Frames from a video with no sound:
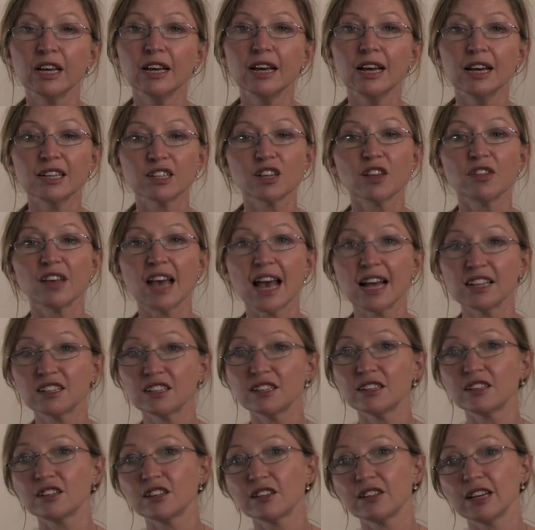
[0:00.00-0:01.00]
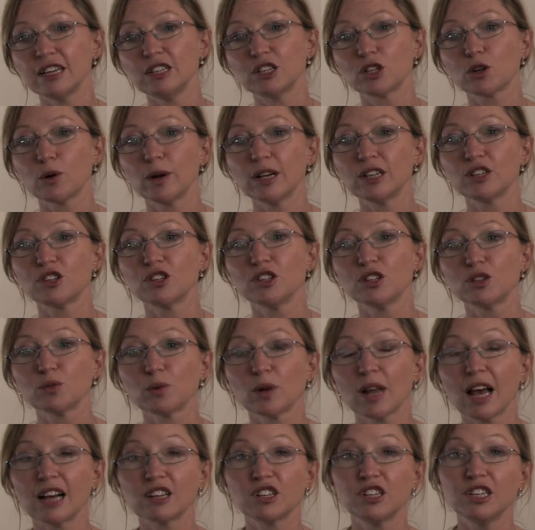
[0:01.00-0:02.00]
So the answers to these questions
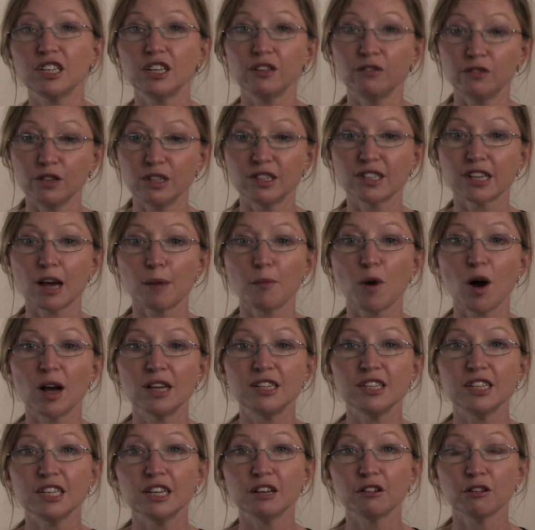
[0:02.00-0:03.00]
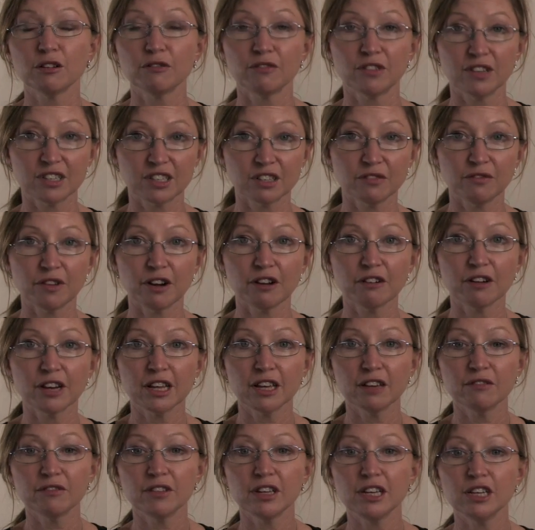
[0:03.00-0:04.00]
will actually give you some idea of the
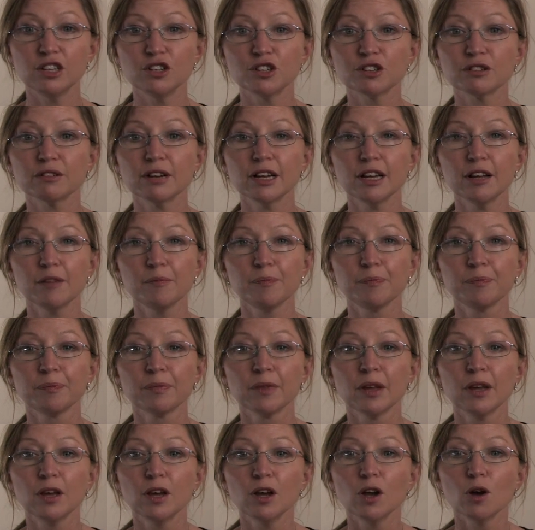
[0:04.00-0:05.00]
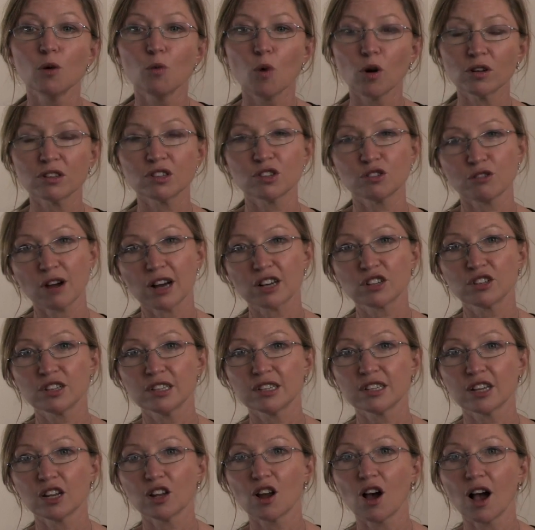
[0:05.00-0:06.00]
severity of the injury, what
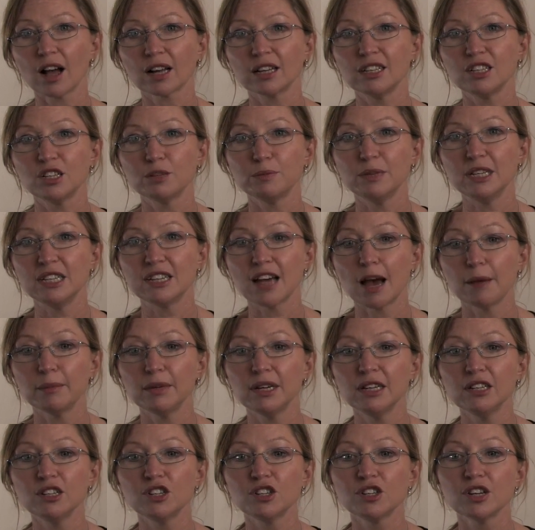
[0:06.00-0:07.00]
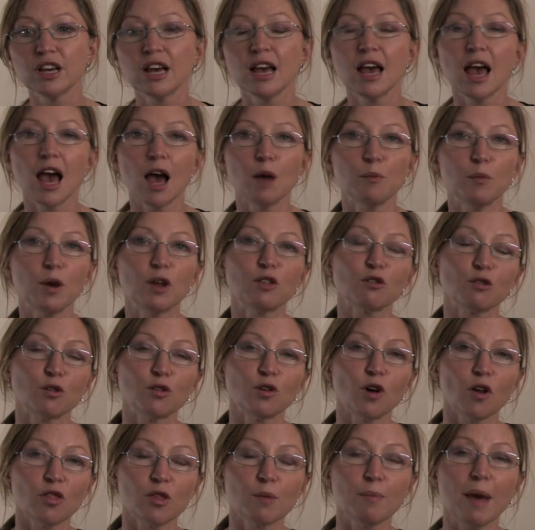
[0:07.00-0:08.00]
structures are likely to be damaged, and whether or
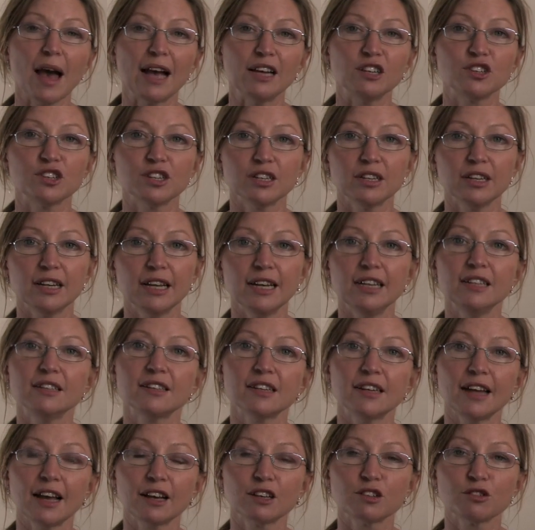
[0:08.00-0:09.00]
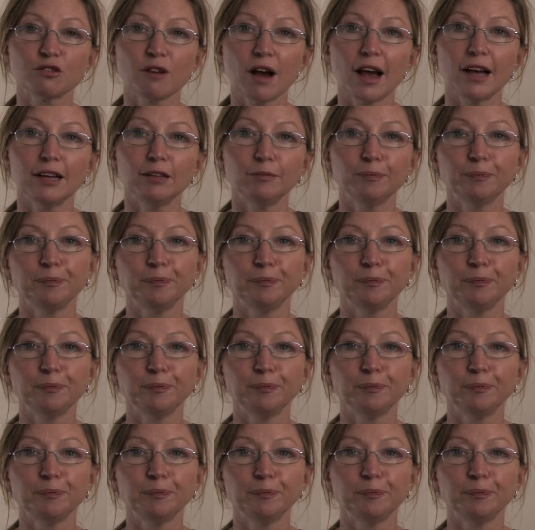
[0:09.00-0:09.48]
not the patient needs an X-ray.